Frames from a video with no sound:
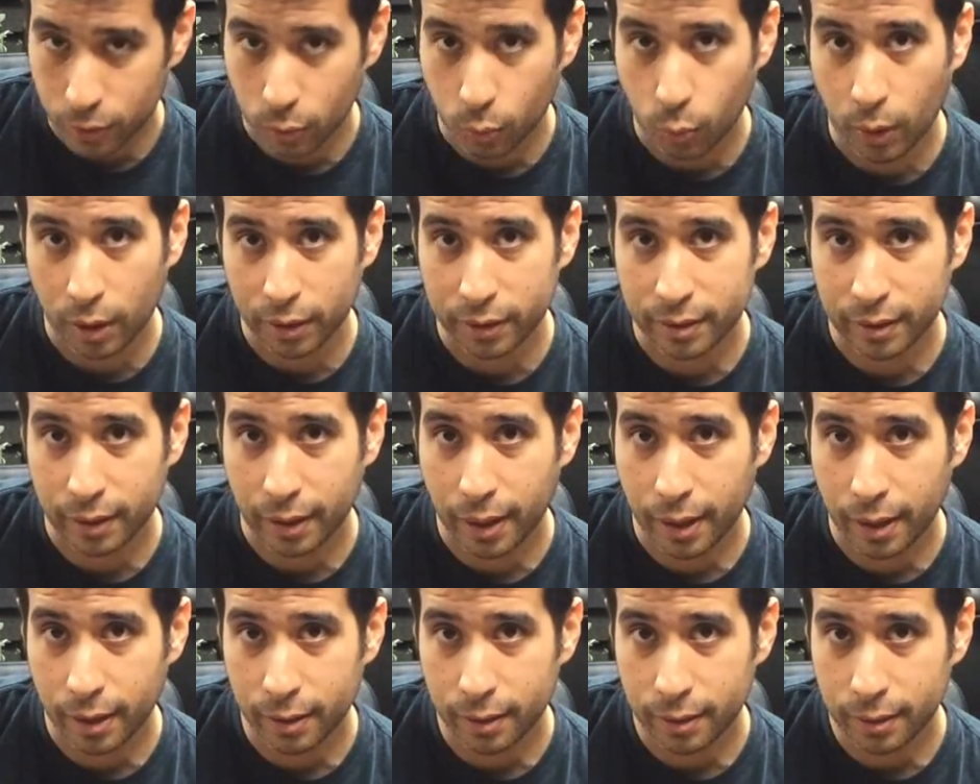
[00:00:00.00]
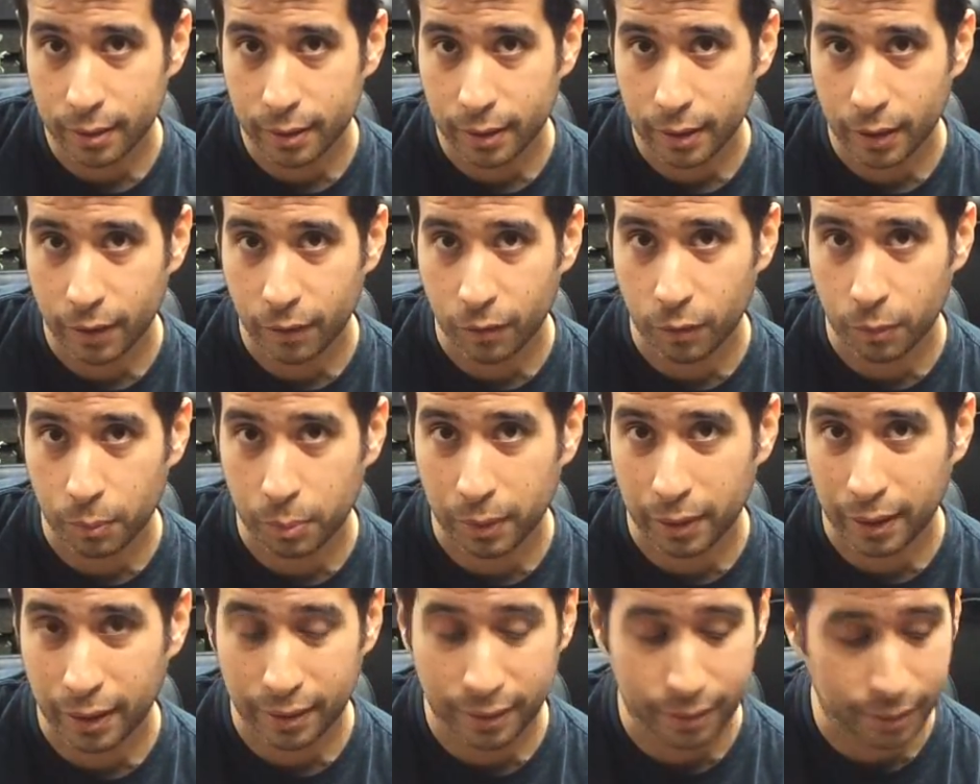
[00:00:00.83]
So once again, if we
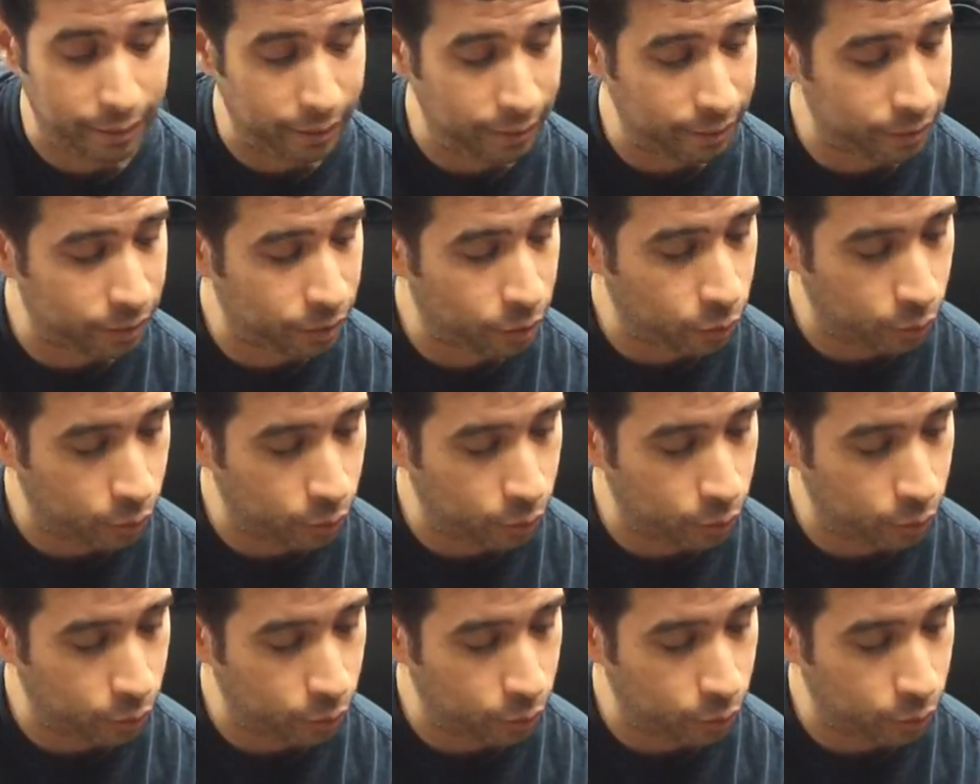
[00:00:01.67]
play this